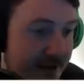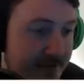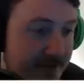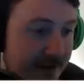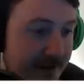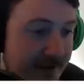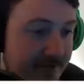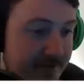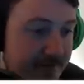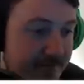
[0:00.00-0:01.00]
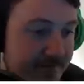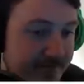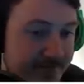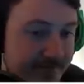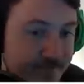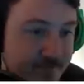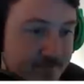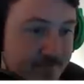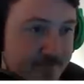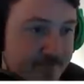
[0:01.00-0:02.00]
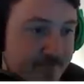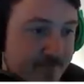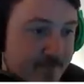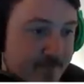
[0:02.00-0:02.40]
him you to leave? Punch him? No way!